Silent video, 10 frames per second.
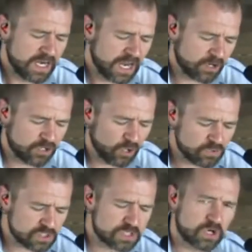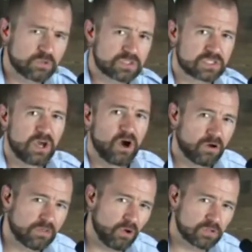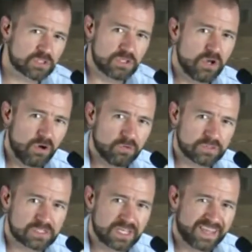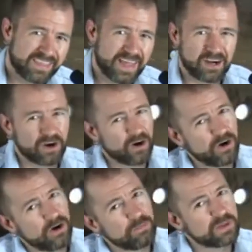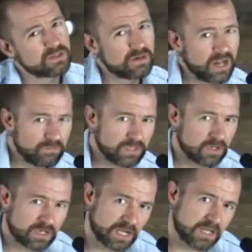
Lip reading: Now, ghost notes are those notes that are heard, but they're not really heard.